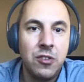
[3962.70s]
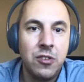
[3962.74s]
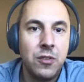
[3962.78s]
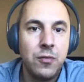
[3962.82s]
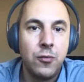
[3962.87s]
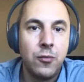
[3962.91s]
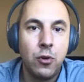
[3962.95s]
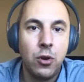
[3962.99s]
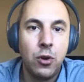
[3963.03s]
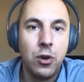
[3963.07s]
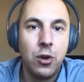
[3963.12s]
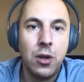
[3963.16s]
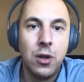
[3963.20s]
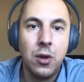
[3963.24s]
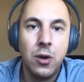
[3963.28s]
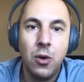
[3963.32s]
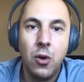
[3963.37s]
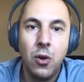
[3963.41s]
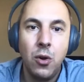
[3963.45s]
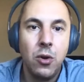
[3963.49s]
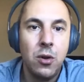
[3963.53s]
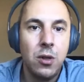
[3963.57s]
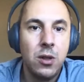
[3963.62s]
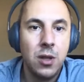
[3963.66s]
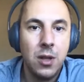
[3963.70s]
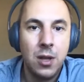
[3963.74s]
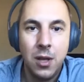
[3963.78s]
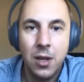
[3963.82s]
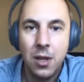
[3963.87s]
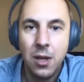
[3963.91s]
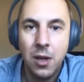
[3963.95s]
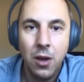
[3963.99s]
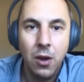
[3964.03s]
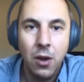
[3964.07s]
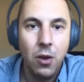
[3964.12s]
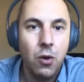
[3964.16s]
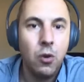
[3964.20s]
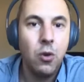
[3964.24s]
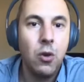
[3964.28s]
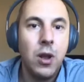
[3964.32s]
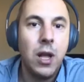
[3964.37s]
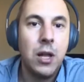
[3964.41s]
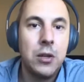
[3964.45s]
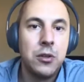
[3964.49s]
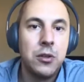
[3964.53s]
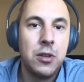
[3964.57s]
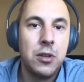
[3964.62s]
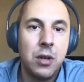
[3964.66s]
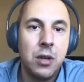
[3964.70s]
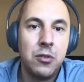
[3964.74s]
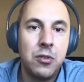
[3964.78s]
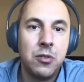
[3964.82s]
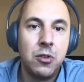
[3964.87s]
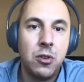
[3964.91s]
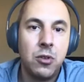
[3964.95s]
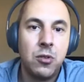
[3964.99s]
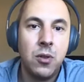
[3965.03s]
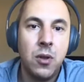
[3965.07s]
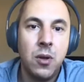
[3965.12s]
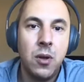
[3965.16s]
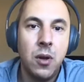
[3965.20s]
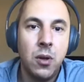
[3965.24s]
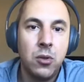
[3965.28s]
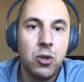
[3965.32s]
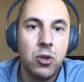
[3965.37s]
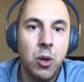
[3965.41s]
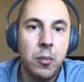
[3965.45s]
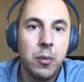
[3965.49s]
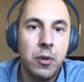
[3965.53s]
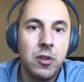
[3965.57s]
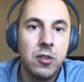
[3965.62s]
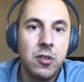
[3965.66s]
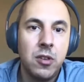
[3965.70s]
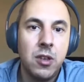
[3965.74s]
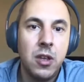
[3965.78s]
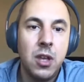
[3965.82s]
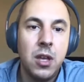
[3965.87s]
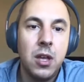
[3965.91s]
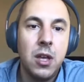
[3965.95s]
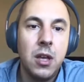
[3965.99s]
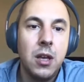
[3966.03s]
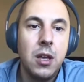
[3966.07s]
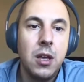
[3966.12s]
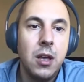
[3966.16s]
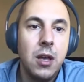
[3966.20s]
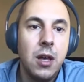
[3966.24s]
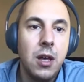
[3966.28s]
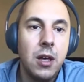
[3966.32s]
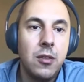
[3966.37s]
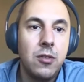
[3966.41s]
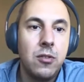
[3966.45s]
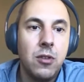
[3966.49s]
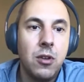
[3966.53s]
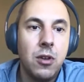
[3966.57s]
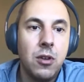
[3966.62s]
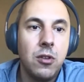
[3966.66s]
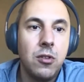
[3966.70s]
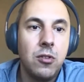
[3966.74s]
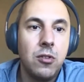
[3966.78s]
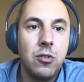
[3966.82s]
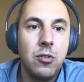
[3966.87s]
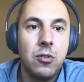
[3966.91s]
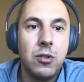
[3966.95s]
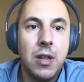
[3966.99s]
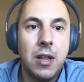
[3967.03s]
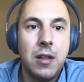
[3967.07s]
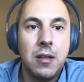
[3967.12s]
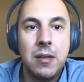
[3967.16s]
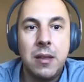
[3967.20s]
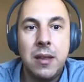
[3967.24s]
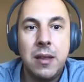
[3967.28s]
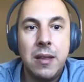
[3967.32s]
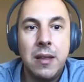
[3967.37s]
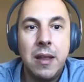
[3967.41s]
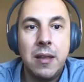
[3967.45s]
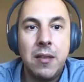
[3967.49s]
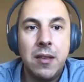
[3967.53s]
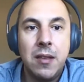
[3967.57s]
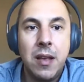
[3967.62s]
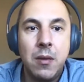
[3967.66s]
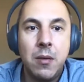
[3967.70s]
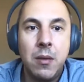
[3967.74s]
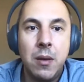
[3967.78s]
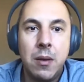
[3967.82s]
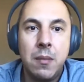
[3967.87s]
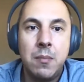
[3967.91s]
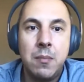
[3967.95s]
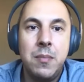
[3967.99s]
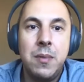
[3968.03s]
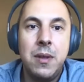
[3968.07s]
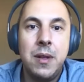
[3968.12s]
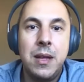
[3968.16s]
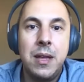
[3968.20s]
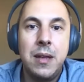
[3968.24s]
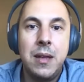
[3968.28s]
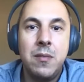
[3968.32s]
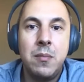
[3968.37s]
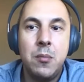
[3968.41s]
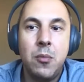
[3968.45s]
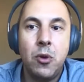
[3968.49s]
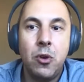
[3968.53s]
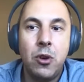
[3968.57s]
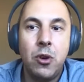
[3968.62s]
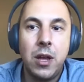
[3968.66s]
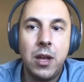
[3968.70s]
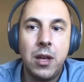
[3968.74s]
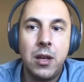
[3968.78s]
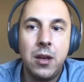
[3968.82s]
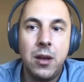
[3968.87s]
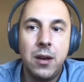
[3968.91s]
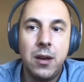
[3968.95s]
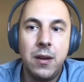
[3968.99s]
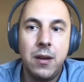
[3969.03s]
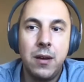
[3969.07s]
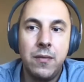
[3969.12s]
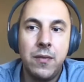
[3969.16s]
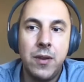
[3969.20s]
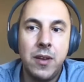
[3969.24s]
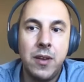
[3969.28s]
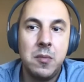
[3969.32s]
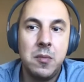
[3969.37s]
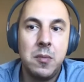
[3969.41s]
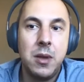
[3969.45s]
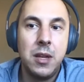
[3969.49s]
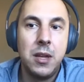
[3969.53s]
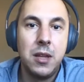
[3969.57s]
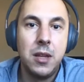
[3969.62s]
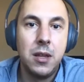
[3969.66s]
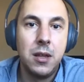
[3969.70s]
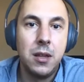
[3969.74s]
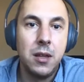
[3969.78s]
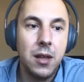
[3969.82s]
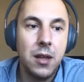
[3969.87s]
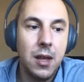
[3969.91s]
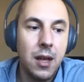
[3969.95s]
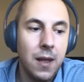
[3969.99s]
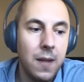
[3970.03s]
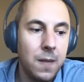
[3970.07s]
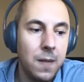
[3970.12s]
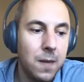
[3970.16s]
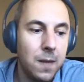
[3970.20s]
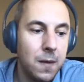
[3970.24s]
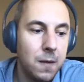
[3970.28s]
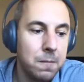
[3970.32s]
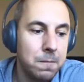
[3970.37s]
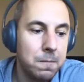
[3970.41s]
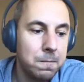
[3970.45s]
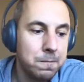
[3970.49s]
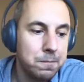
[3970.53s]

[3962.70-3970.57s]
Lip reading: change it for all 100,000 of topics and so on. So that's kind of like give more like flexibility and